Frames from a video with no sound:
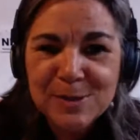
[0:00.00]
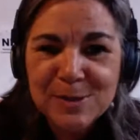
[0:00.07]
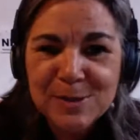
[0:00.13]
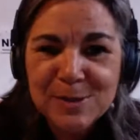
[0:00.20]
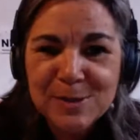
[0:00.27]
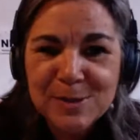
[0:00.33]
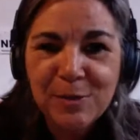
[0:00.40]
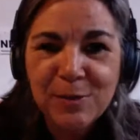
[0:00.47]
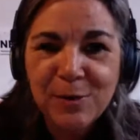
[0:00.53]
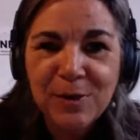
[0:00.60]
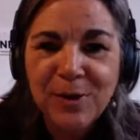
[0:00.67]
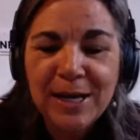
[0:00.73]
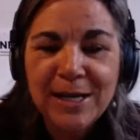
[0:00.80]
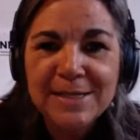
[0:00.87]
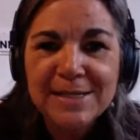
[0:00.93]
is what
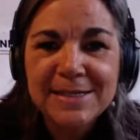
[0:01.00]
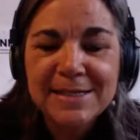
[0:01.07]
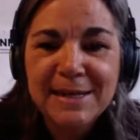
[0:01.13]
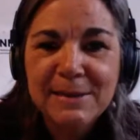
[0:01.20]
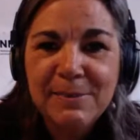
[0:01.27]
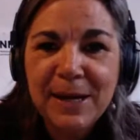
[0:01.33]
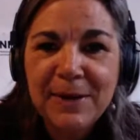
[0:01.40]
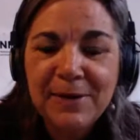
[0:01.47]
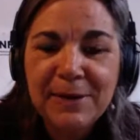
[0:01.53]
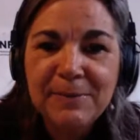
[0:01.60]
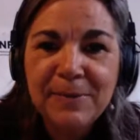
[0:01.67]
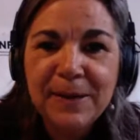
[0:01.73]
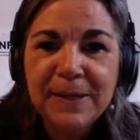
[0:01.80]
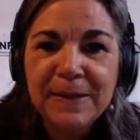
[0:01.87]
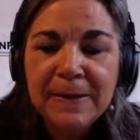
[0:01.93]
Thoreau had to say
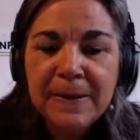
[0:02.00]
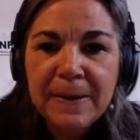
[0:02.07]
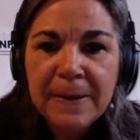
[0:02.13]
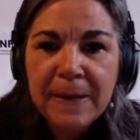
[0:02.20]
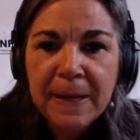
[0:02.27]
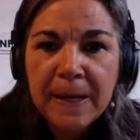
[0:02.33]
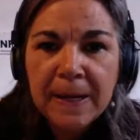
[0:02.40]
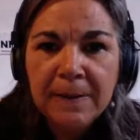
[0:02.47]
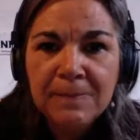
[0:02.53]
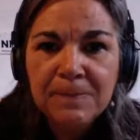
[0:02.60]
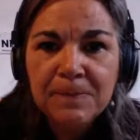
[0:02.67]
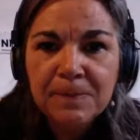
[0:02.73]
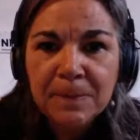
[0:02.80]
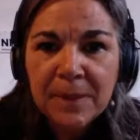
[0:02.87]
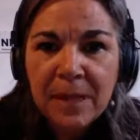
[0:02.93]
about it. But
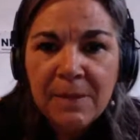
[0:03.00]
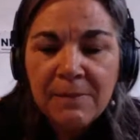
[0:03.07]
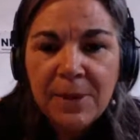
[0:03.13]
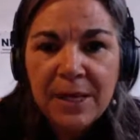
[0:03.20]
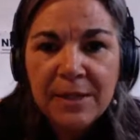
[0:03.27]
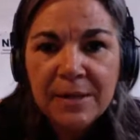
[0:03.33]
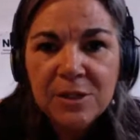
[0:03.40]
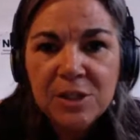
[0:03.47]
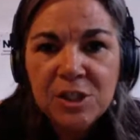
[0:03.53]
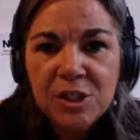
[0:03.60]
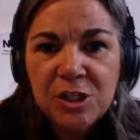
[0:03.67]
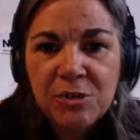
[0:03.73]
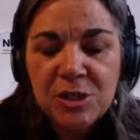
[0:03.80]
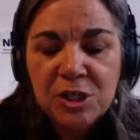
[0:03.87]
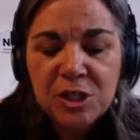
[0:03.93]

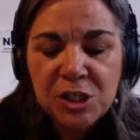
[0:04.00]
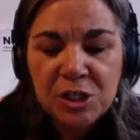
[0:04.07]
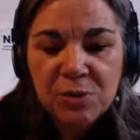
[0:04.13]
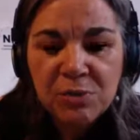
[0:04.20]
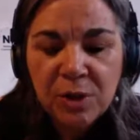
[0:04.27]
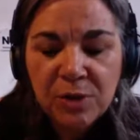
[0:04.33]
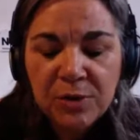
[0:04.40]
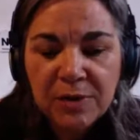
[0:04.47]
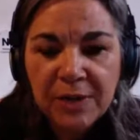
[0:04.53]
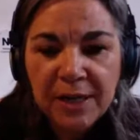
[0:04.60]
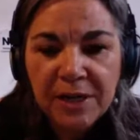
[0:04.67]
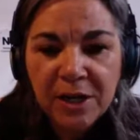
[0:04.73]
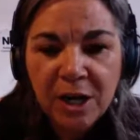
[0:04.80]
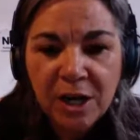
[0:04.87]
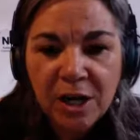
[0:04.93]
she wrote
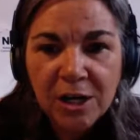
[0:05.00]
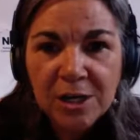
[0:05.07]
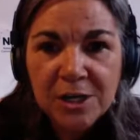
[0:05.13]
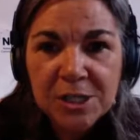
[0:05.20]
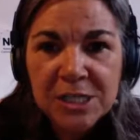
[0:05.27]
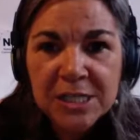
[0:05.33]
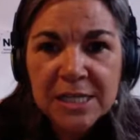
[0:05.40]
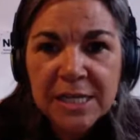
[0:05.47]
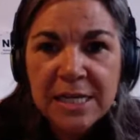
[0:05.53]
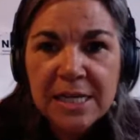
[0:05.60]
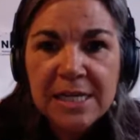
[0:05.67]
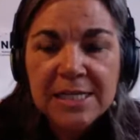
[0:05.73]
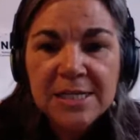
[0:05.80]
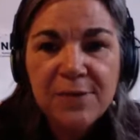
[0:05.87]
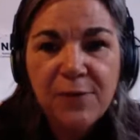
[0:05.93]
that art
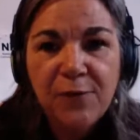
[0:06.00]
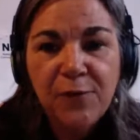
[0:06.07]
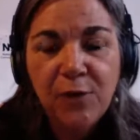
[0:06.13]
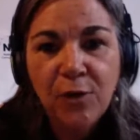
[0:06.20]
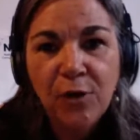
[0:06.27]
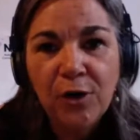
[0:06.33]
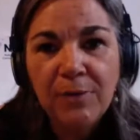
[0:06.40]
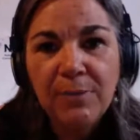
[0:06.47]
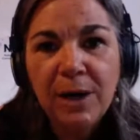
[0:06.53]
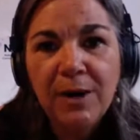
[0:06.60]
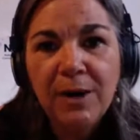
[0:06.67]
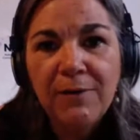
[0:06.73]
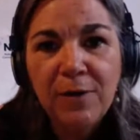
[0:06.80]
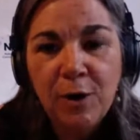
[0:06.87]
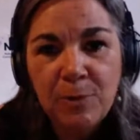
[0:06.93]
is a form
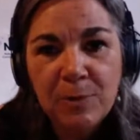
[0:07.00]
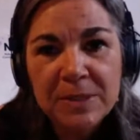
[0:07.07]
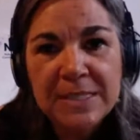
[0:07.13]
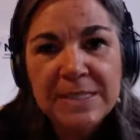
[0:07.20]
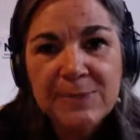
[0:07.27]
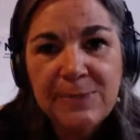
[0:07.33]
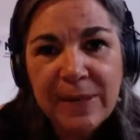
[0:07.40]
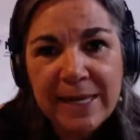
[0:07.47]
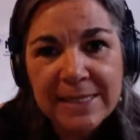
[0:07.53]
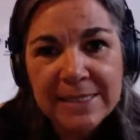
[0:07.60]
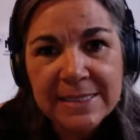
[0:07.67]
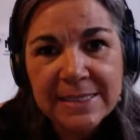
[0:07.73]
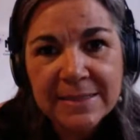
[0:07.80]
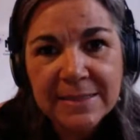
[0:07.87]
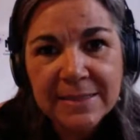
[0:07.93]
of open
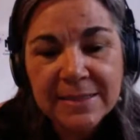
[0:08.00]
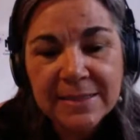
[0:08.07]
space